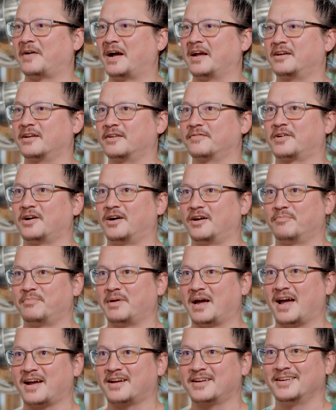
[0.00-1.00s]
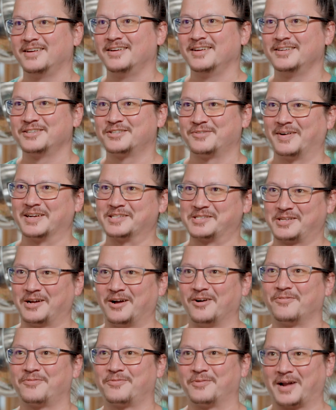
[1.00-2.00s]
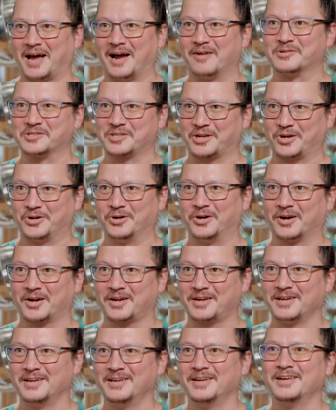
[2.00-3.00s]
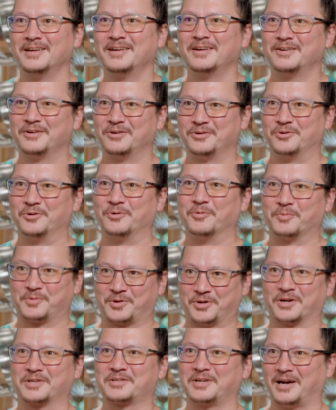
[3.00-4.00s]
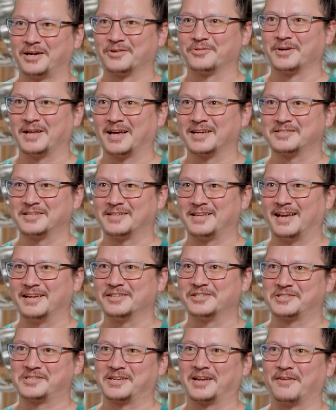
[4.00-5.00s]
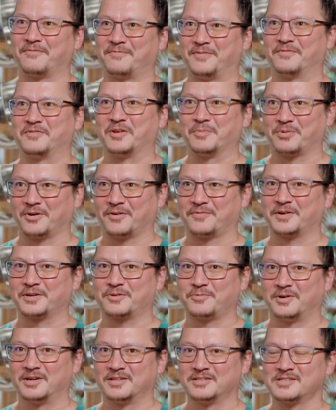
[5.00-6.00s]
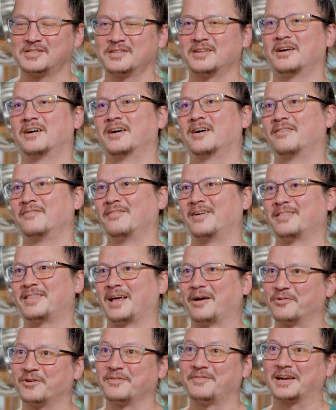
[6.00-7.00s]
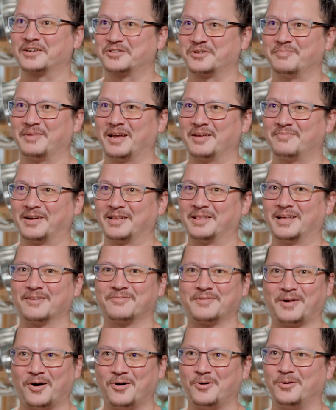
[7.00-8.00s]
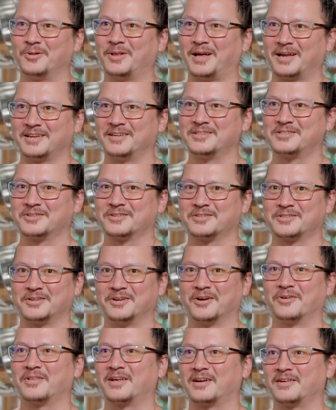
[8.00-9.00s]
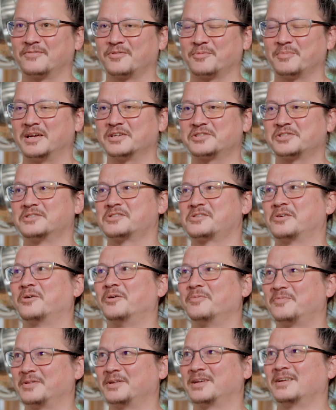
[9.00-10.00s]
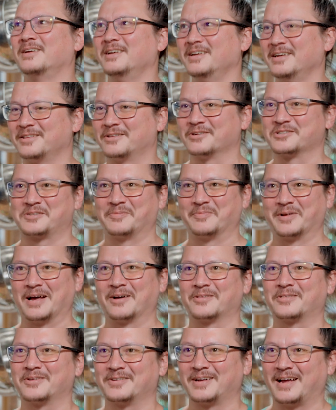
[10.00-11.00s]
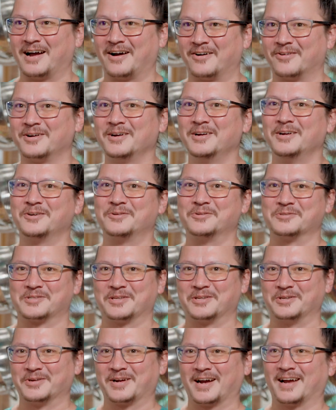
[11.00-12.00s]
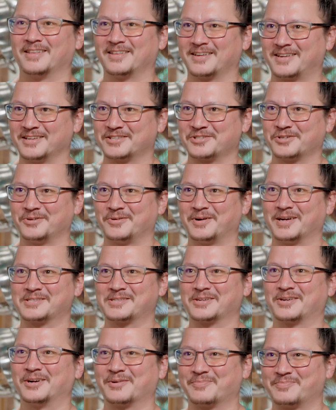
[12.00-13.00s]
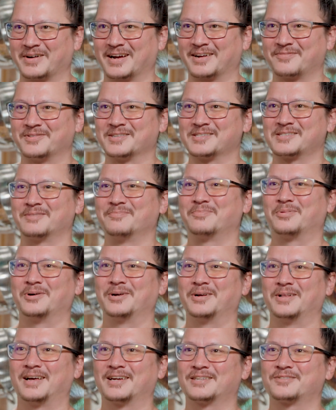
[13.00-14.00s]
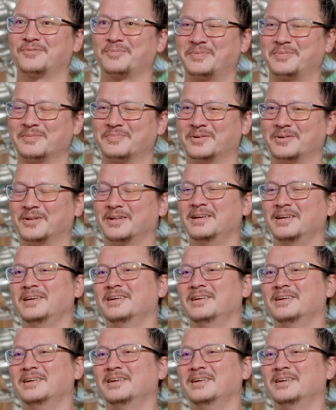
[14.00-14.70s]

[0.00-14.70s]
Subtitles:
I could have gone back to myself when I was a cook who cooked 100 eggs a day just to get 50 perfect ones, that would have actually made my life a whole lot easier to know that information. So hopefully there's someone out there now who's the new guy in the kitchen who has to cook breakfast and boil eggs for people